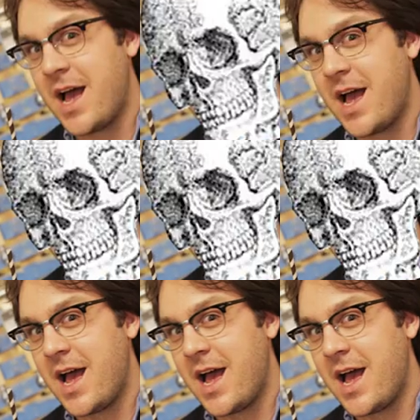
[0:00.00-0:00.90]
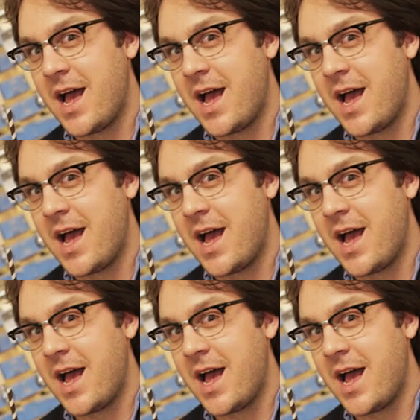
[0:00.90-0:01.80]

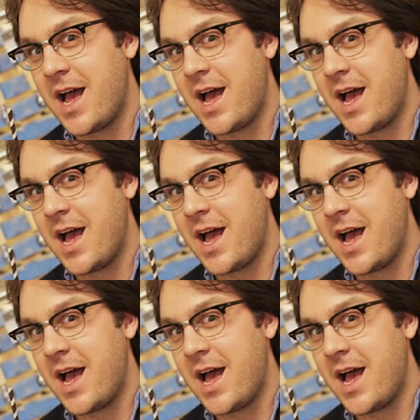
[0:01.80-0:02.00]
I